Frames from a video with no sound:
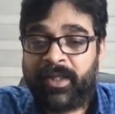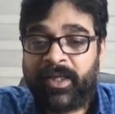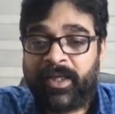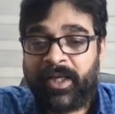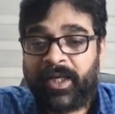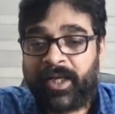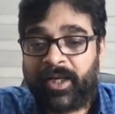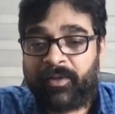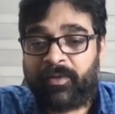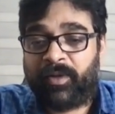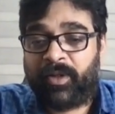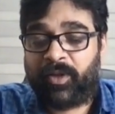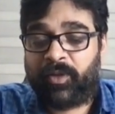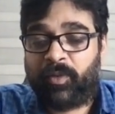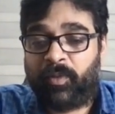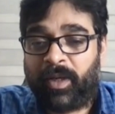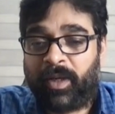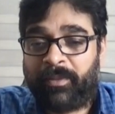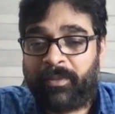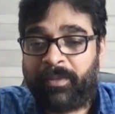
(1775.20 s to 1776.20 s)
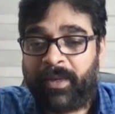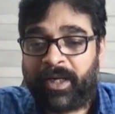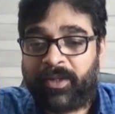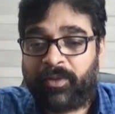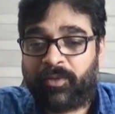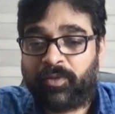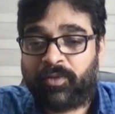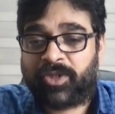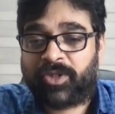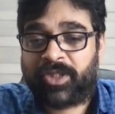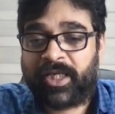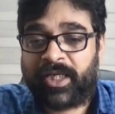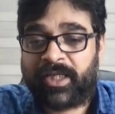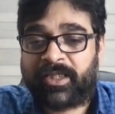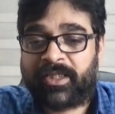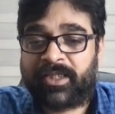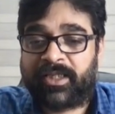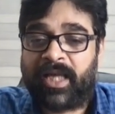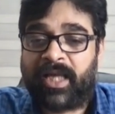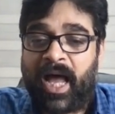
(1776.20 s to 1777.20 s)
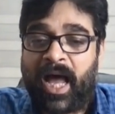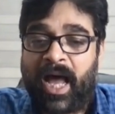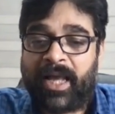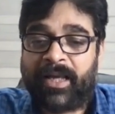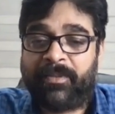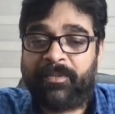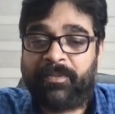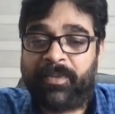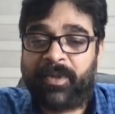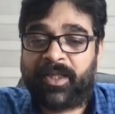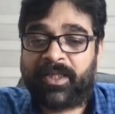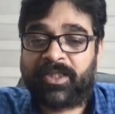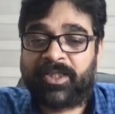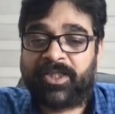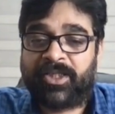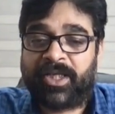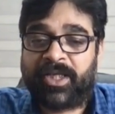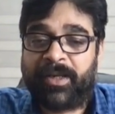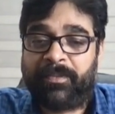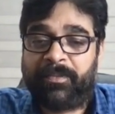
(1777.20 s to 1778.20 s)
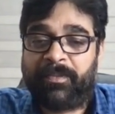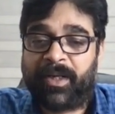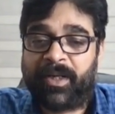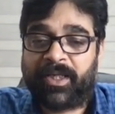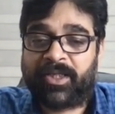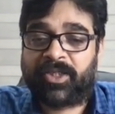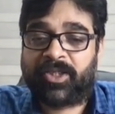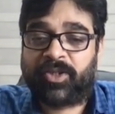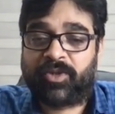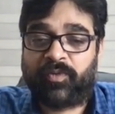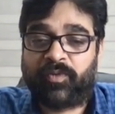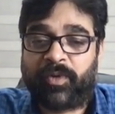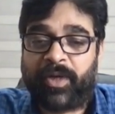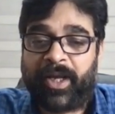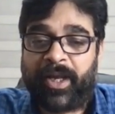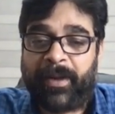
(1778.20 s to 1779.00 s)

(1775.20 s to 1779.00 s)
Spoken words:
equal to 1 by root 6 I plus j plus 2k.